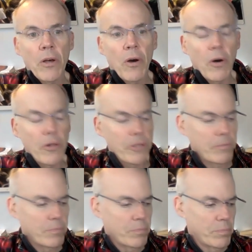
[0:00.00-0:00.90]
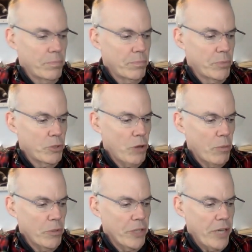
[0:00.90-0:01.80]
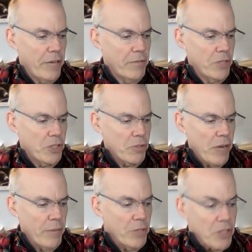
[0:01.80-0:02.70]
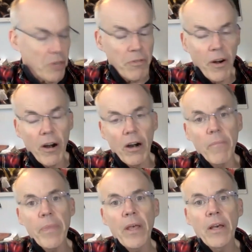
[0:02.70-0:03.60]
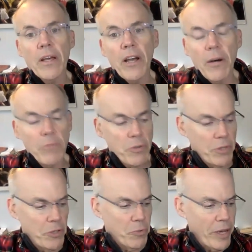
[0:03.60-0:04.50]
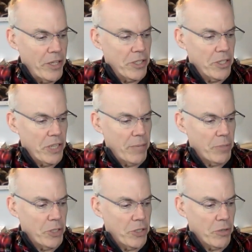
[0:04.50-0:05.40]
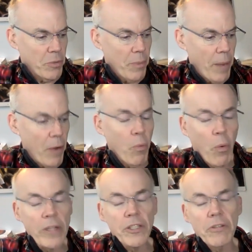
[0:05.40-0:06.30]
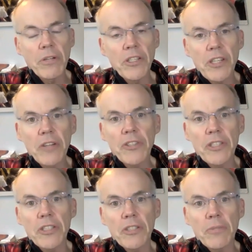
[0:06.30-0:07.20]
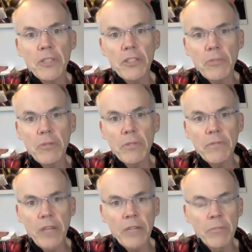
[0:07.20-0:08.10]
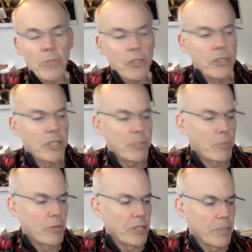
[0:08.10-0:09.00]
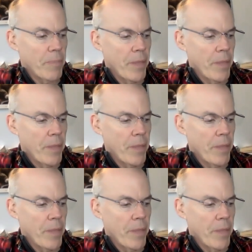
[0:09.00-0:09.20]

All the trouble that I've described so far comes when you raise the temperature of about 1 degree Celsius, which is what we've done to this point.